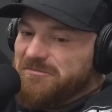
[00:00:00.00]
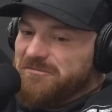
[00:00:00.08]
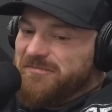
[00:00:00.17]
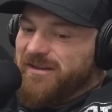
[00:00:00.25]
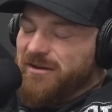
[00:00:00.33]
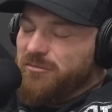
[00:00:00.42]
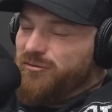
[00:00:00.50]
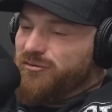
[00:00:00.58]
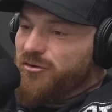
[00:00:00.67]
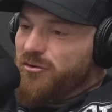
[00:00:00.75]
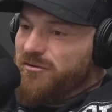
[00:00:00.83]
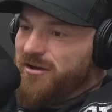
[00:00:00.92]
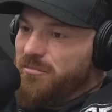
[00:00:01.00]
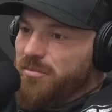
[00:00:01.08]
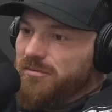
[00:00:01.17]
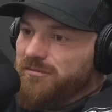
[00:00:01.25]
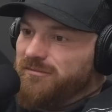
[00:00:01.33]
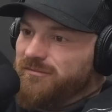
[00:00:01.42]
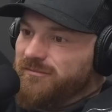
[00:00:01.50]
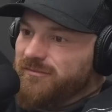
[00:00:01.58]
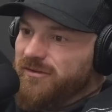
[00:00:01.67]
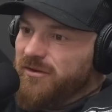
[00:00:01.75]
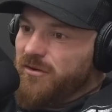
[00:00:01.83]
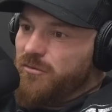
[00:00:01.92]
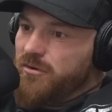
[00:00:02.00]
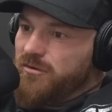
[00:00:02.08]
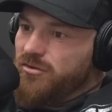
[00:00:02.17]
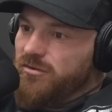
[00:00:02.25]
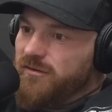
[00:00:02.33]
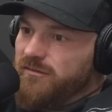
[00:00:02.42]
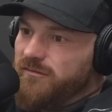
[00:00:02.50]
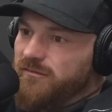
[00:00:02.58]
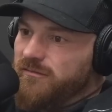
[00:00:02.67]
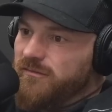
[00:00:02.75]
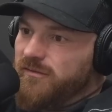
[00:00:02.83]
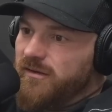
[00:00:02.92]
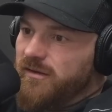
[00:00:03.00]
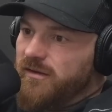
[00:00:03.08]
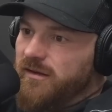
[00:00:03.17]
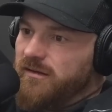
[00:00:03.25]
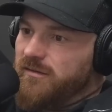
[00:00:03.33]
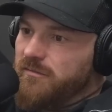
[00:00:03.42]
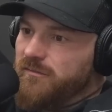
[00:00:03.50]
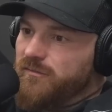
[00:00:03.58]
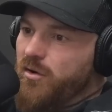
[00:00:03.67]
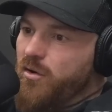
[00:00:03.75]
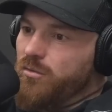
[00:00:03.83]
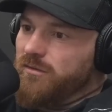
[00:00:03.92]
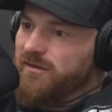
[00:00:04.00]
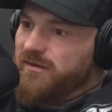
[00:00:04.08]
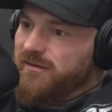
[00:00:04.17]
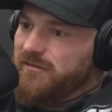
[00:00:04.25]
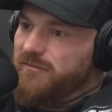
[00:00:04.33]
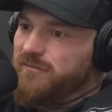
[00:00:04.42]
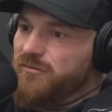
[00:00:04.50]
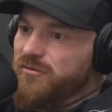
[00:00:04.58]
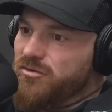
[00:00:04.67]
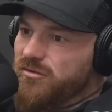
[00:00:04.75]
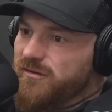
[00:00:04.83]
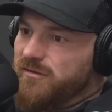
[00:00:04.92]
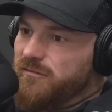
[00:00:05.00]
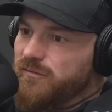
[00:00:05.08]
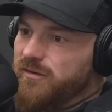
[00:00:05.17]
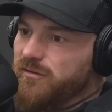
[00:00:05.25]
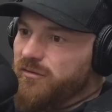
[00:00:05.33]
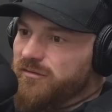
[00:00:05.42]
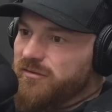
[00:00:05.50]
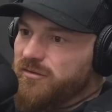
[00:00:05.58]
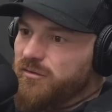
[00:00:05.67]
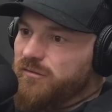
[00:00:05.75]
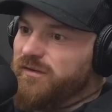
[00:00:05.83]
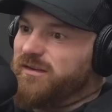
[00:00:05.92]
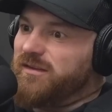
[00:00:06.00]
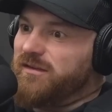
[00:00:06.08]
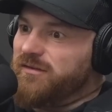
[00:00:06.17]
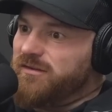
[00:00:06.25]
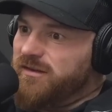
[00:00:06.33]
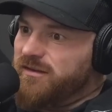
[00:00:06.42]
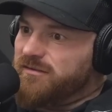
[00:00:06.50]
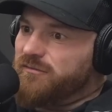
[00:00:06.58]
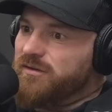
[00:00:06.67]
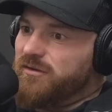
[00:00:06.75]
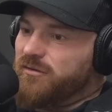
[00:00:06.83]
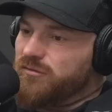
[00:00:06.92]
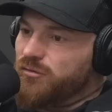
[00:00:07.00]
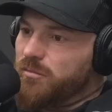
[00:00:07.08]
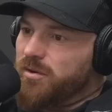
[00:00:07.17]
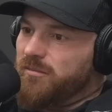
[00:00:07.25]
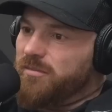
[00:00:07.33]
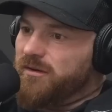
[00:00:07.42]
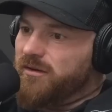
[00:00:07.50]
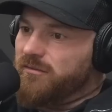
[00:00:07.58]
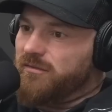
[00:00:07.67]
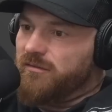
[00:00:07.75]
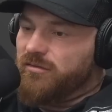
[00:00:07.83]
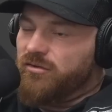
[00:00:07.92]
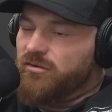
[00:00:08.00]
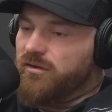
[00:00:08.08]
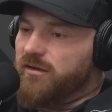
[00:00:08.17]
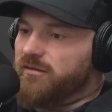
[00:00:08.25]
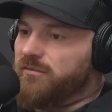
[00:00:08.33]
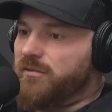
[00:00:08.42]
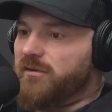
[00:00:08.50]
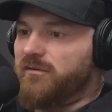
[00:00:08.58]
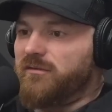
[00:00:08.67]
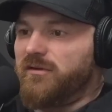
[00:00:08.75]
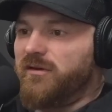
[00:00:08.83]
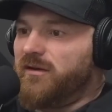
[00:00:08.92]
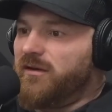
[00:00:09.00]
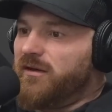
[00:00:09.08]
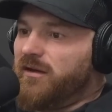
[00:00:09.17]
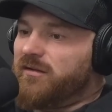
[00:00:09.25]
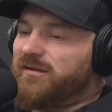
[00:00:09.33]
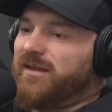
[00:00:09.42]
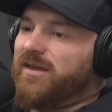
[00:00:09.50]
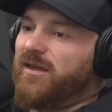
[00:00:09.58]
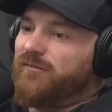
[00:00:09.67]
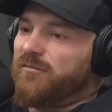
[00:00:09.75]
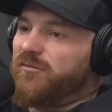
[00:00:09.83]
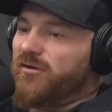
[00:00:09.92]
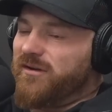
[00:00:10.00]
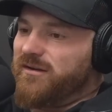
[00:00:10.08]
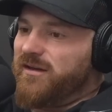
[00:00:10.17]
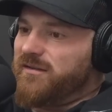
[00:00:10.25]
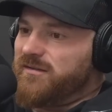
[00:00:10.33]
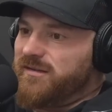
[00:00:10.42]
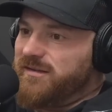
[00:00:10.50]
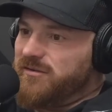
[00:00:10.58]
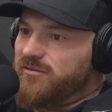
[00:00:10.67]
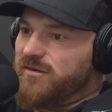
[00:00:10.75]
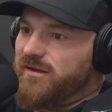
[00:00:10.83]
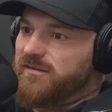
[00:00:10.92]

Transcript: Anybody who's grown up, you know, watching any type of older version videos of you, DVDs and videos you were pumping out, shit, bro. Because I came from Dorian Yates's era, right?